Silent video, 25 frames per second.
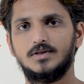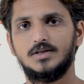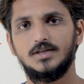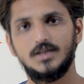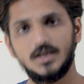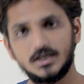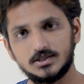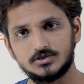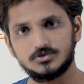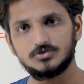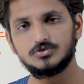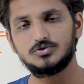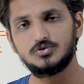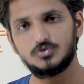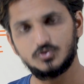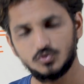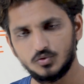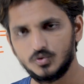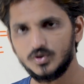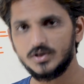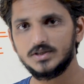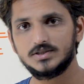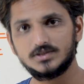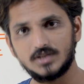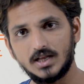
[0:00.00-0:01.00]
Yes,
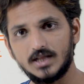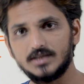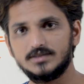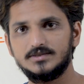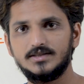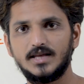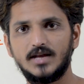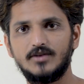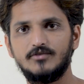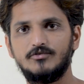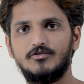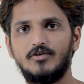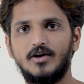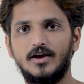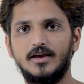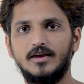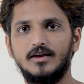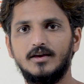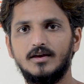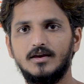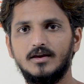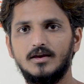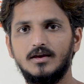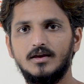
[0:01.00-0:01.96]
two is less than five.